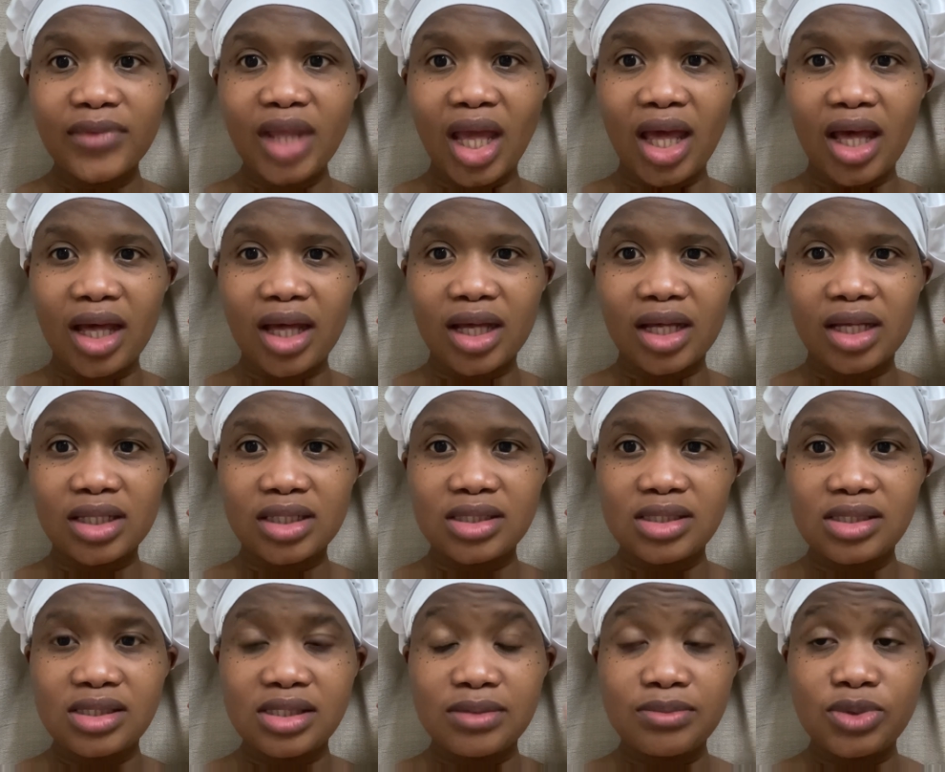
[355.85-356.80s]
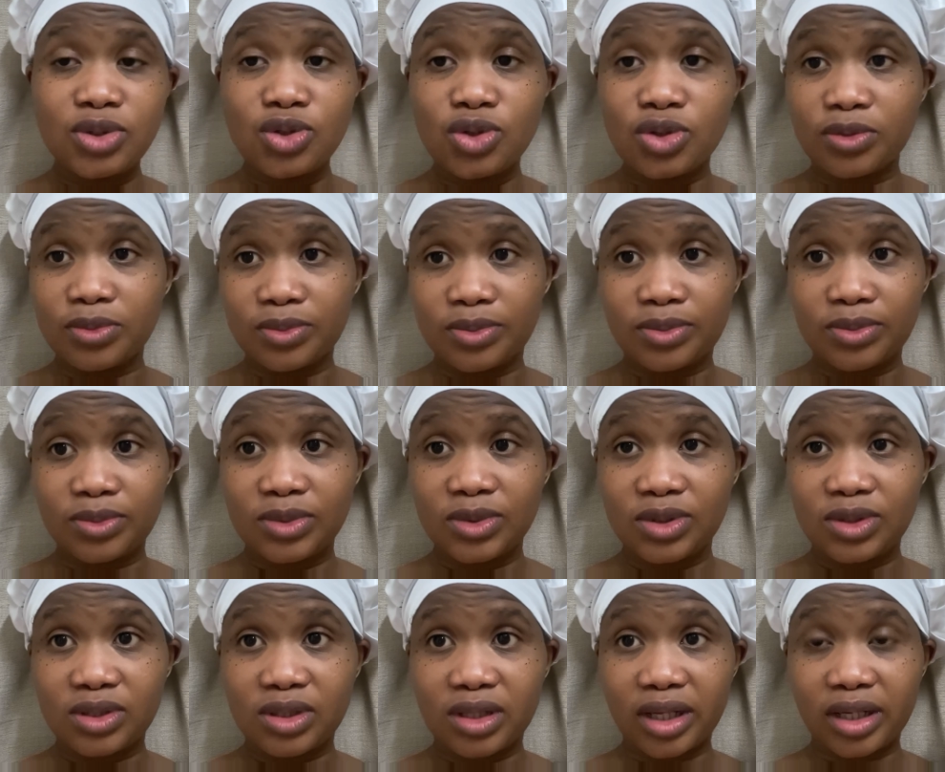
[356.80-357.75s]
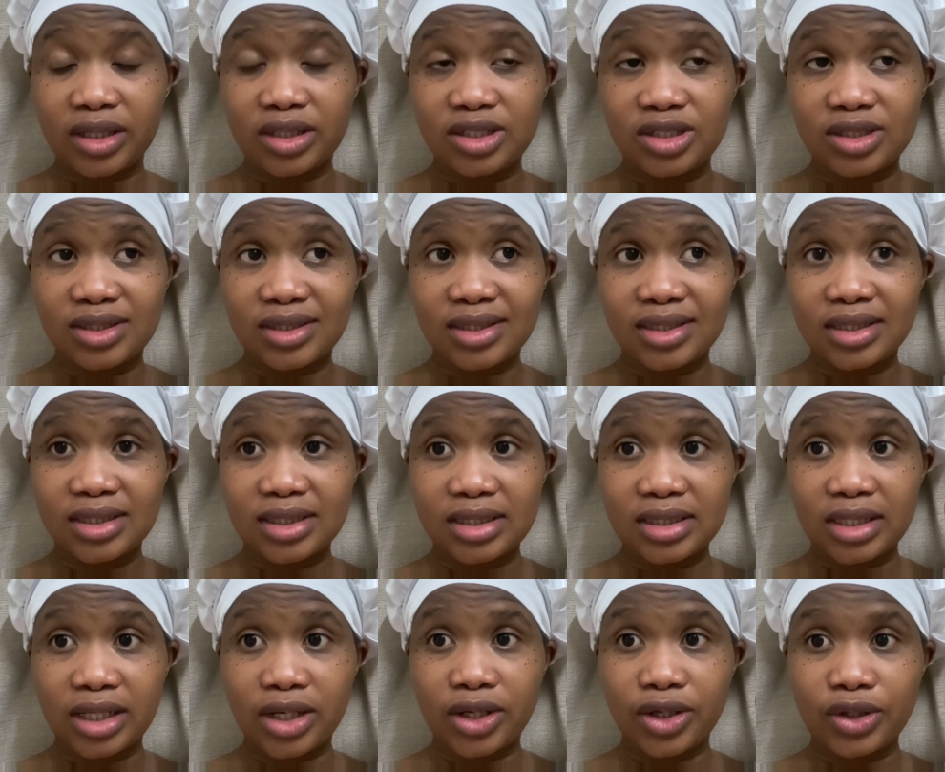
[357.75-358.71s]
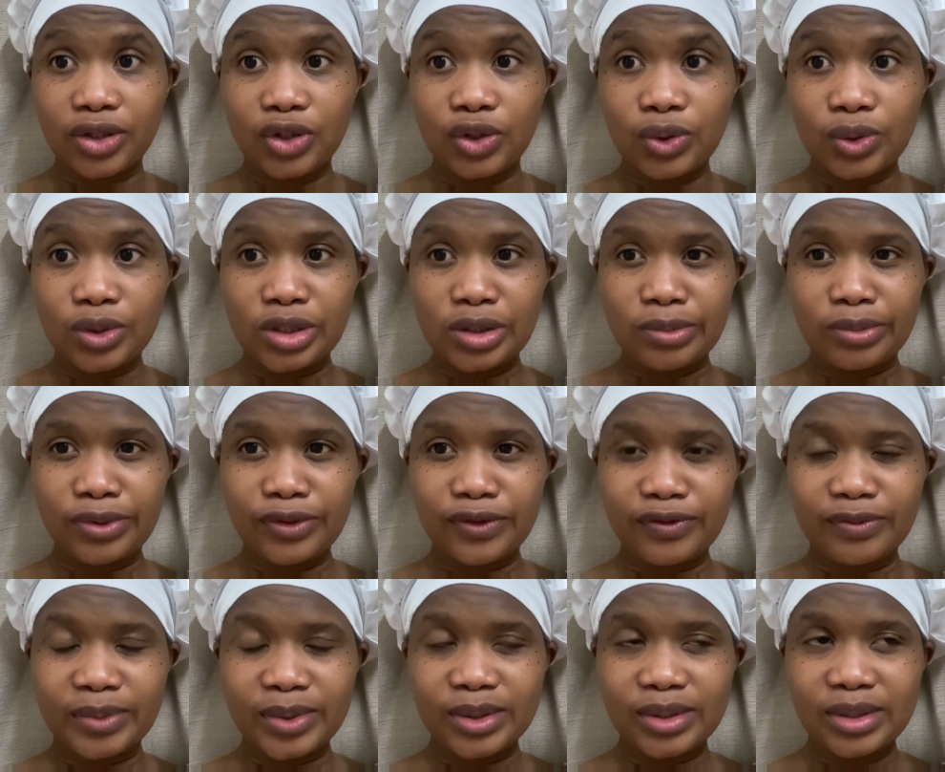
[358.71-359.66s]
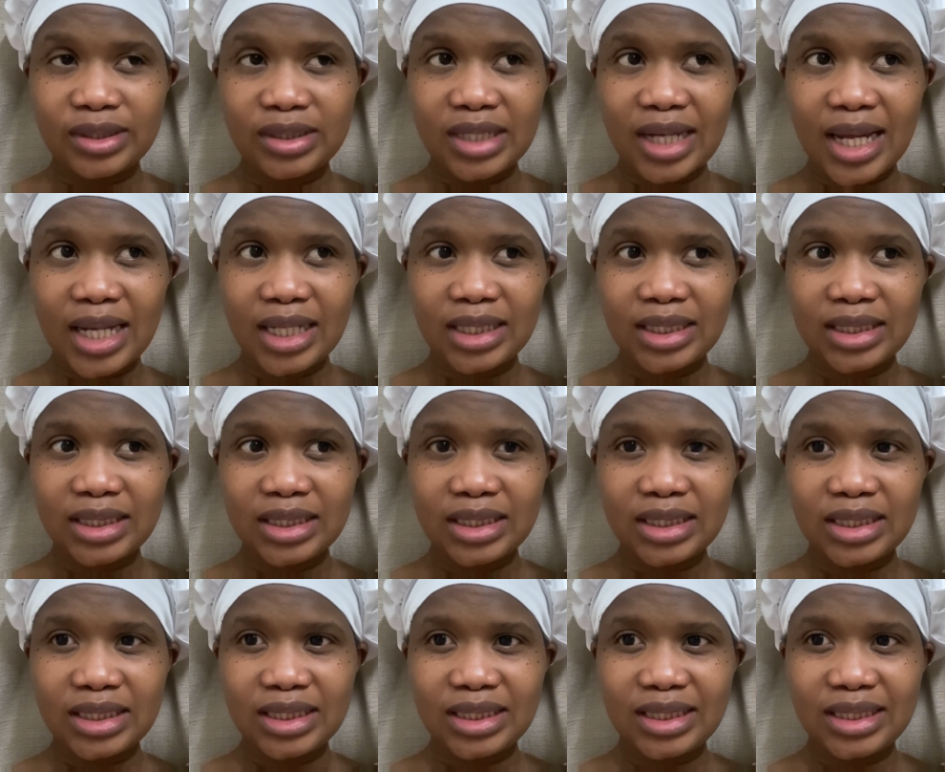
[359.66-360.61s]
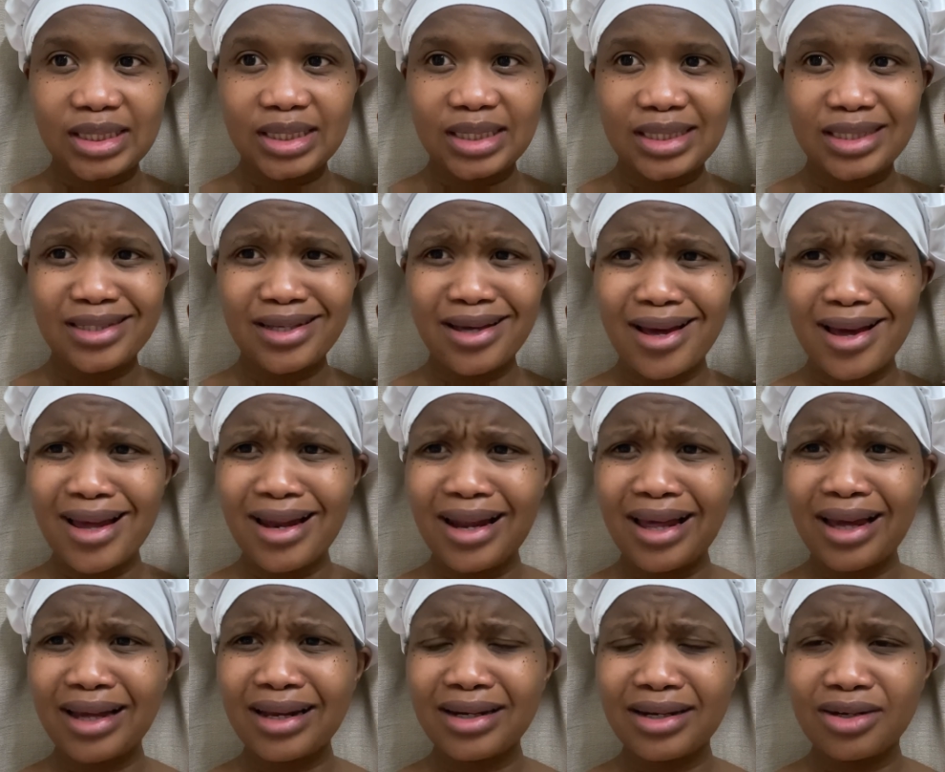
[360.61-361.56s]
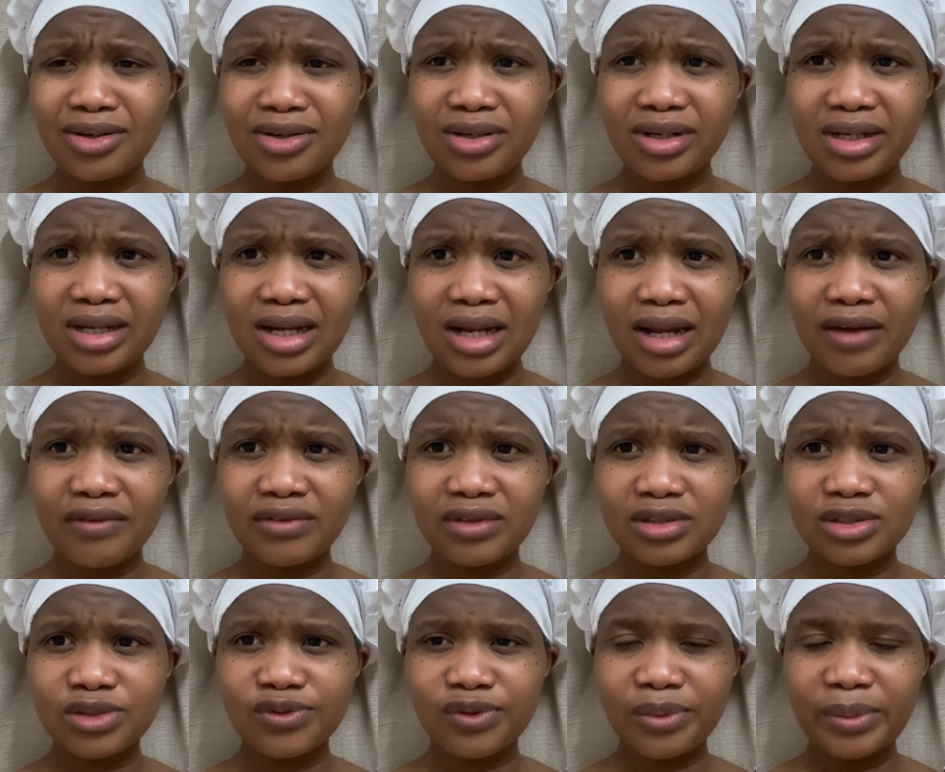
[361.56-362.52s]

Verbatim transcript: uh, seems to, like she says there's like a huge improvement. And yeah, I like literally love this for